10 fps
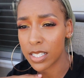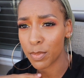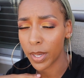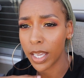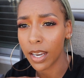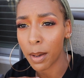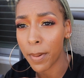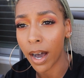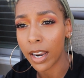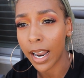It's been
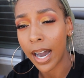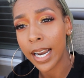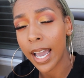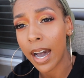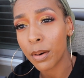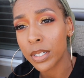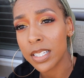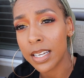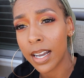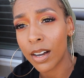about nine
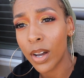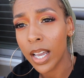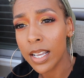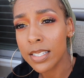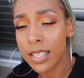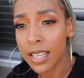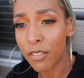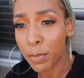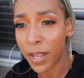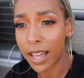hours now since
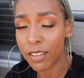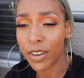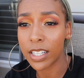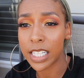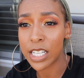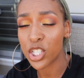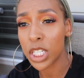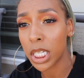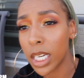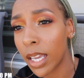I've applied the
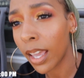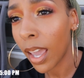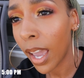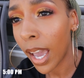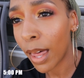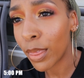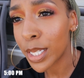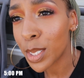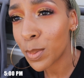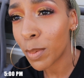foundation and
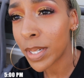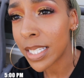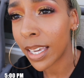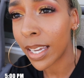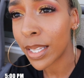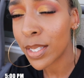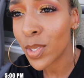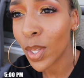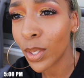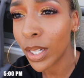this is what my
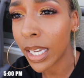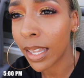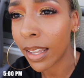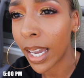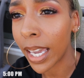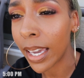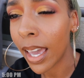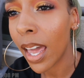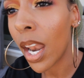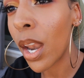skin's looking like.
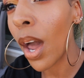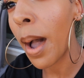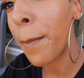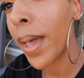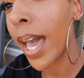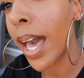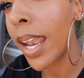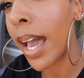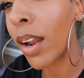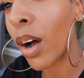Not
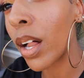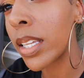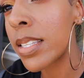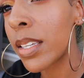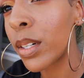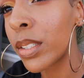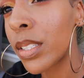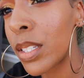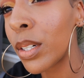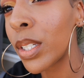bad at all. It
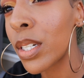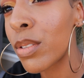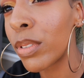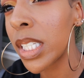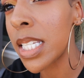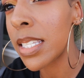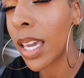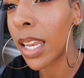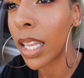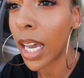still, still looks really
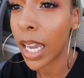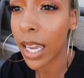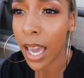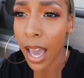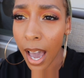skin-like.